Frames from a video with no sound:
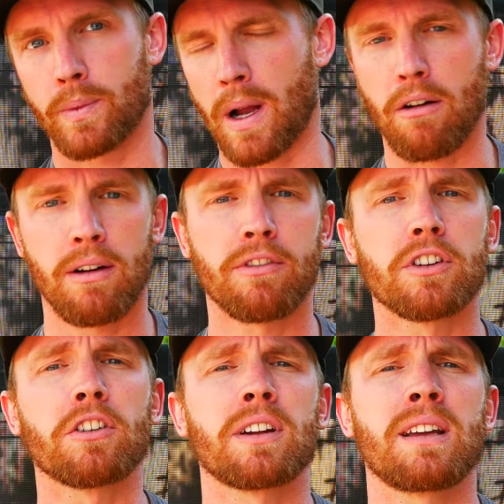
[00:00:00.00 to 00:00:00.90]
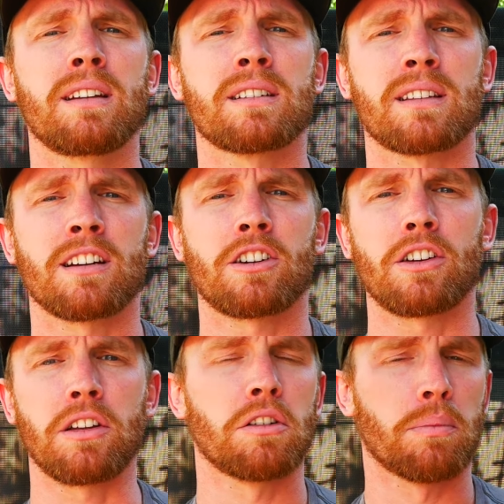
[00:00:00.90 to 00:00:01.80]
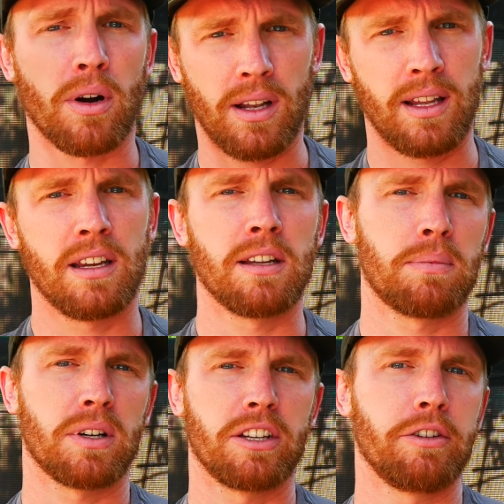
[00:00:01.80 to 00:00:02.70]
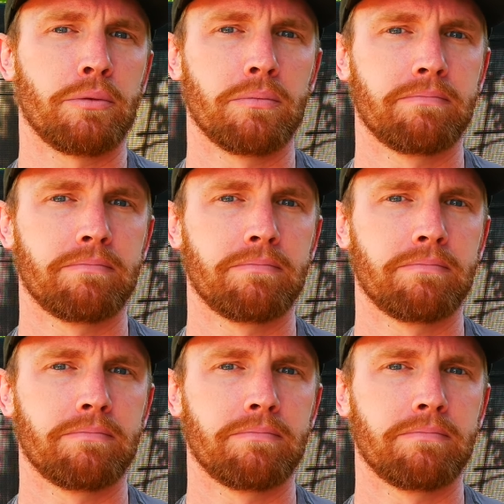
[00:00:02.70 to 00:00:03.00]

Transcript: However dirty it is there, it'll probably end up on you.